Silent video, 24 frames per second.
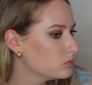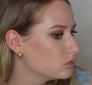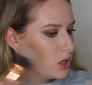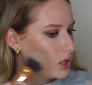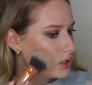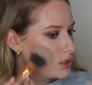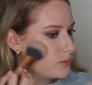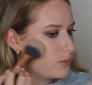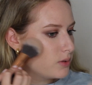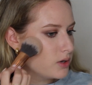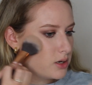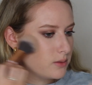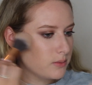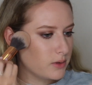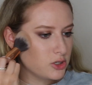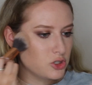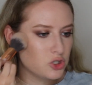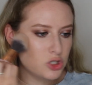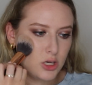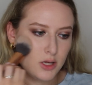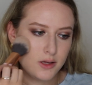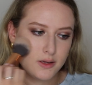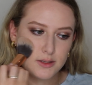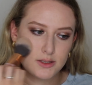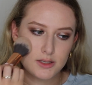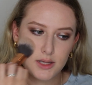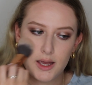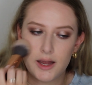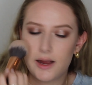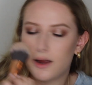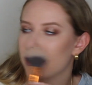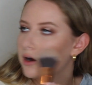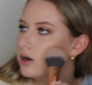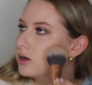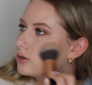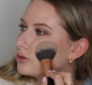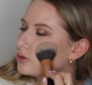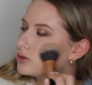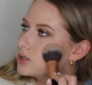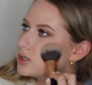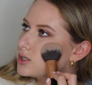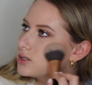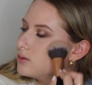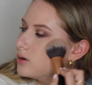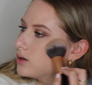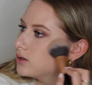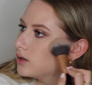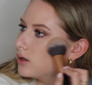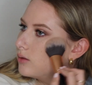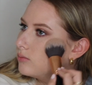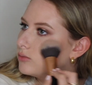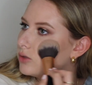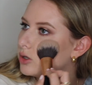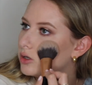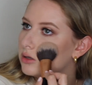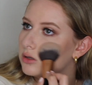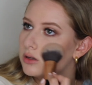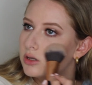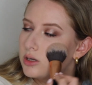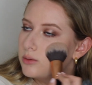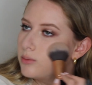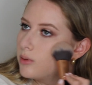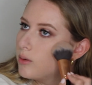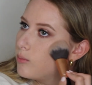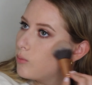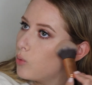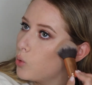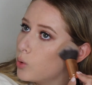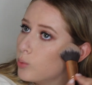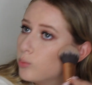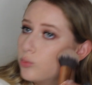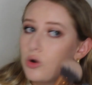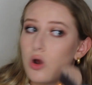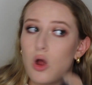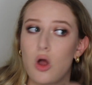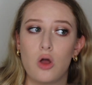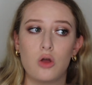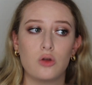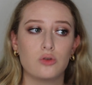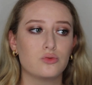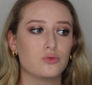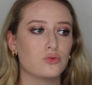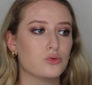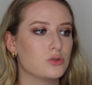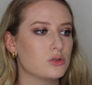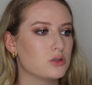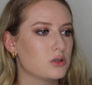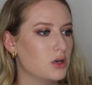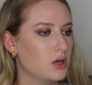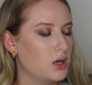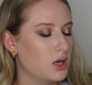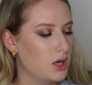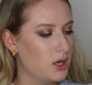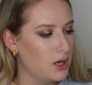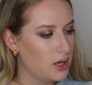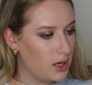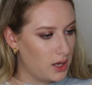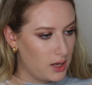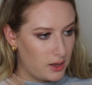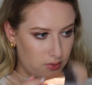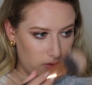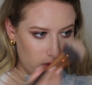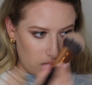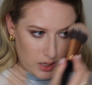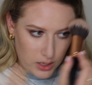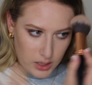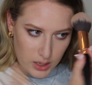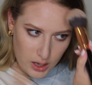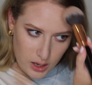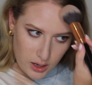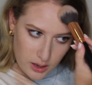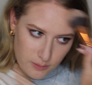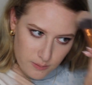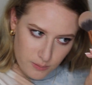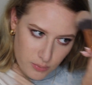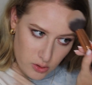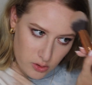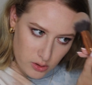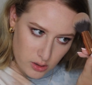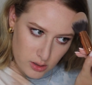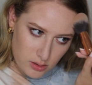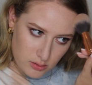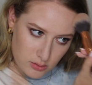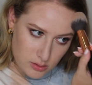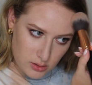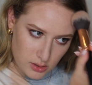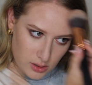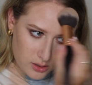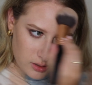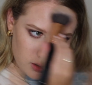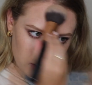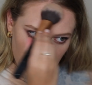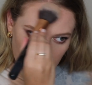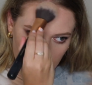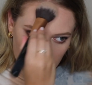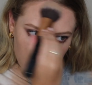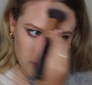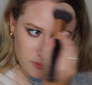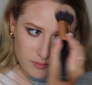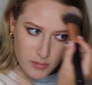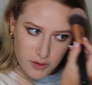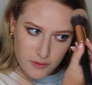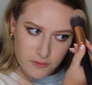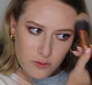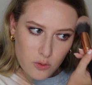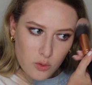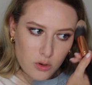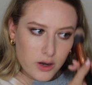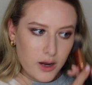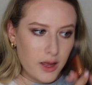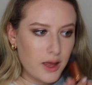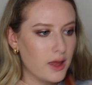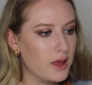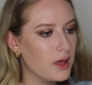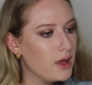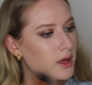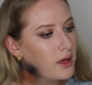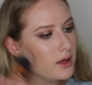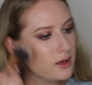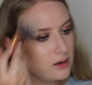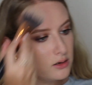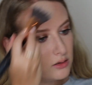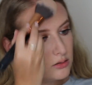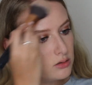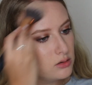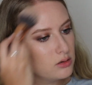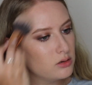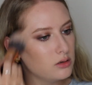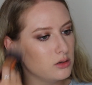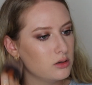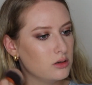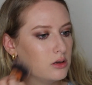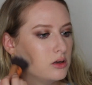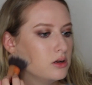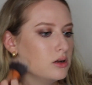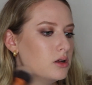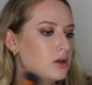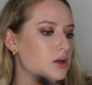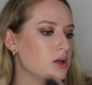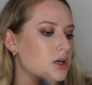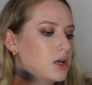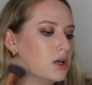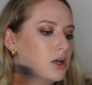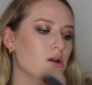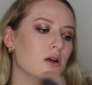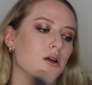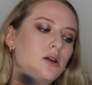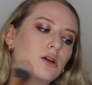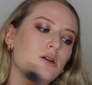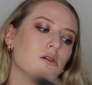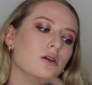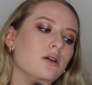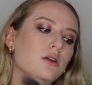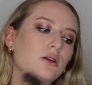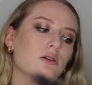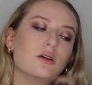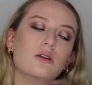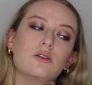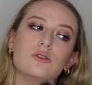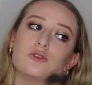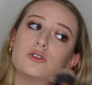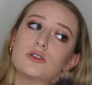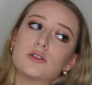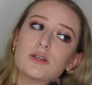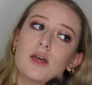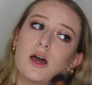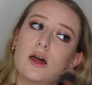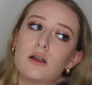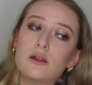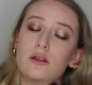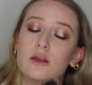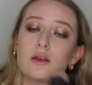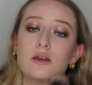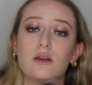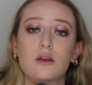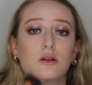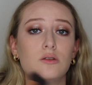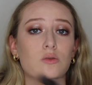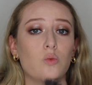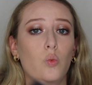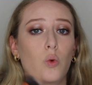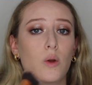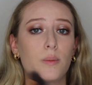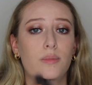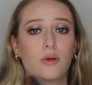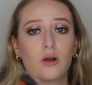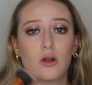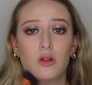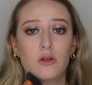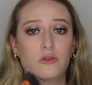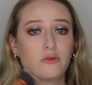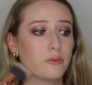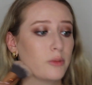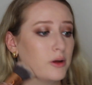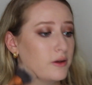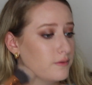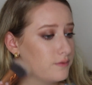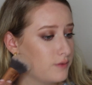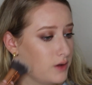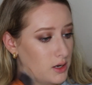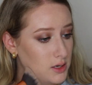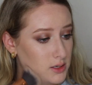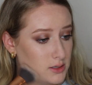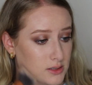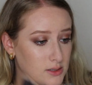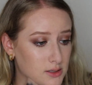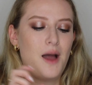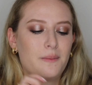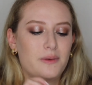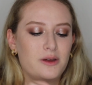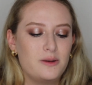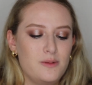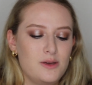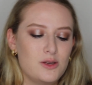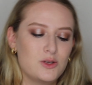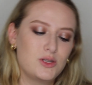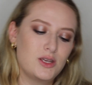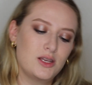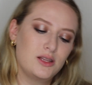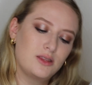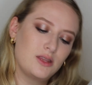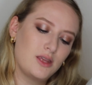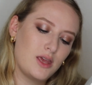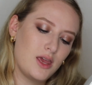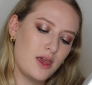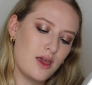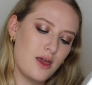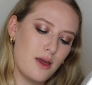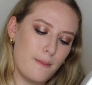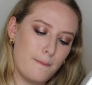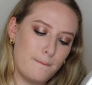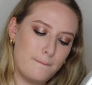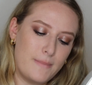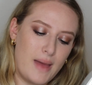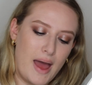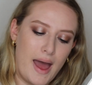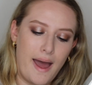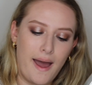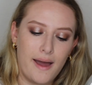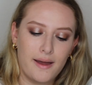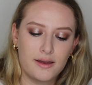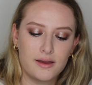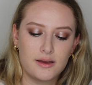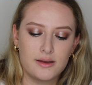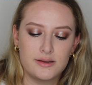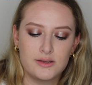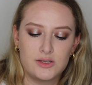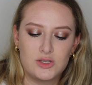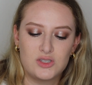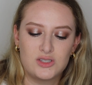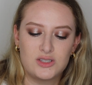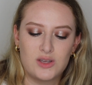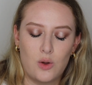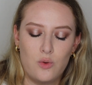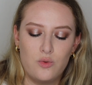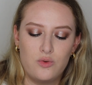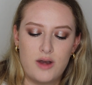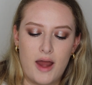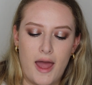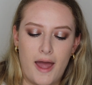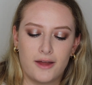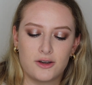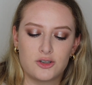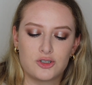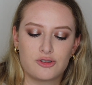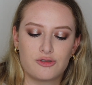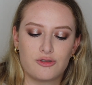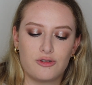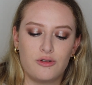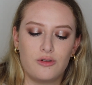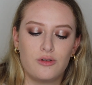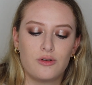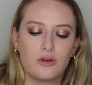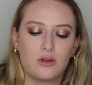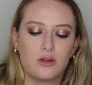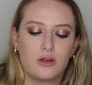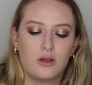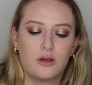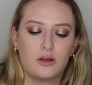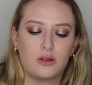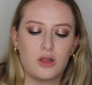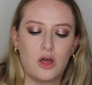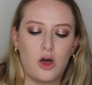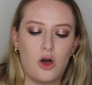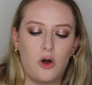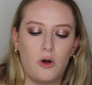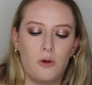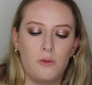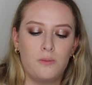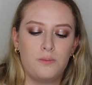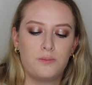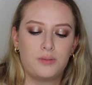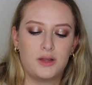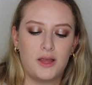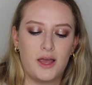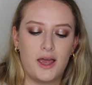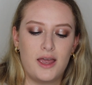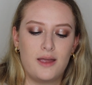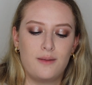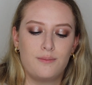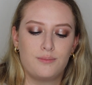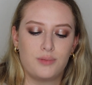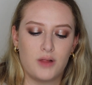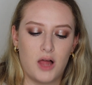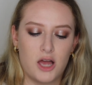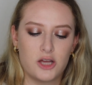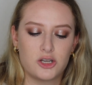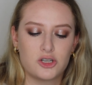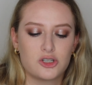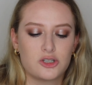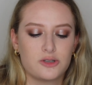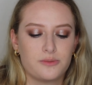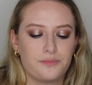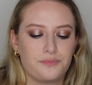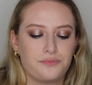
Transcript: So I put it in my cheeks there just to make them look a little bit more bronzed. And then I put it on my forehead and just kind of like whip it all over my face. I'm going to be using the MAC So Natural Glow Play Blush.